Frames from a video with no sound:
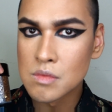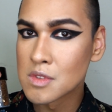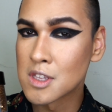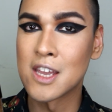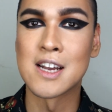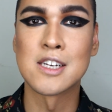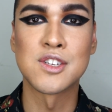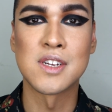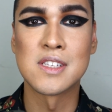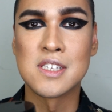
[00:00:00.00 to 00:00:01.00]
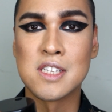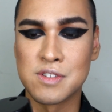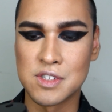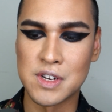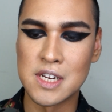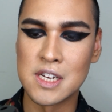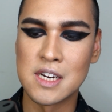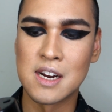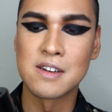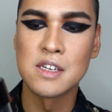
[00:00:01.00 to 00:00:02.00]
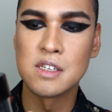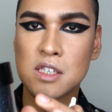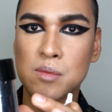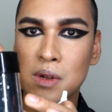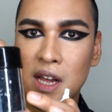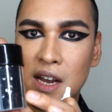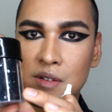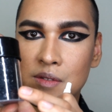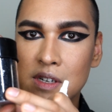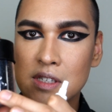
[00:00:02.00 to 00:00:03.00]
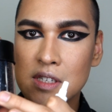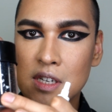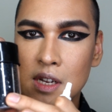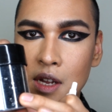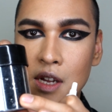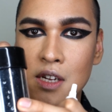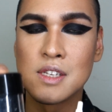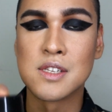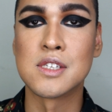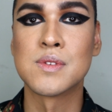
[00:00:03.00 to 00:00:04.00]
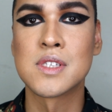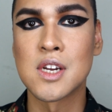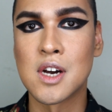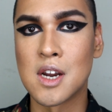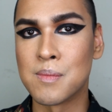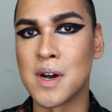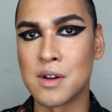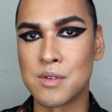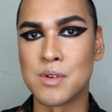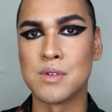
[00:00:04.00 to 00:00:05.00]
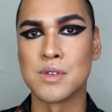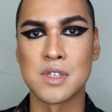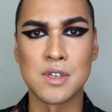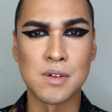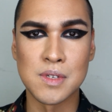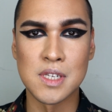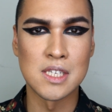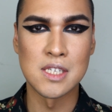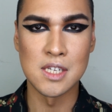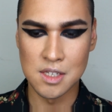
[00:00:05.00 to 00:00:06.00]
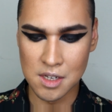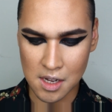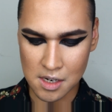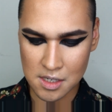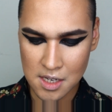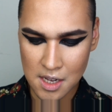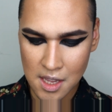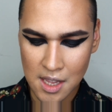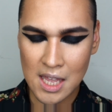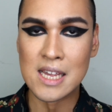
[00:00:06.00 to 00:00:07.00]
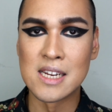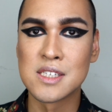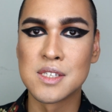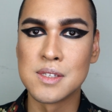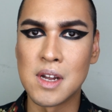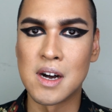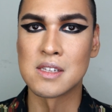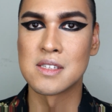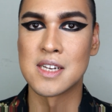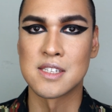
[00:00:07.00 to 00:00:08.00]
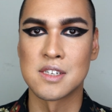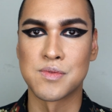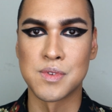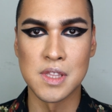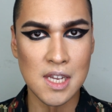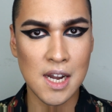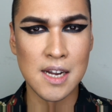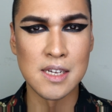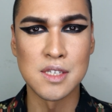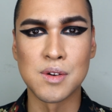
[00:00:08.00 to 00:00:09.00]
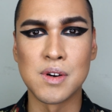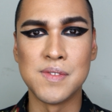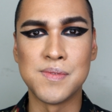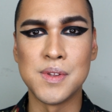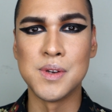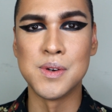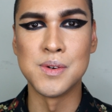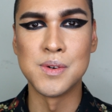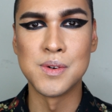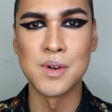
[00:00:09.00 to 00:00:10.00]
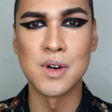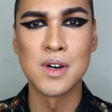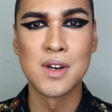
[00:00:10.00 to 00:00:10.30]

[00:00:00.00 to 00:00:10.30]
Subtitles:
Okay guys, so I have the sequins right here. I'm gonna use the black ones. So these ones I got at Michael's, it was like $6. It is not tested for the eye, so if you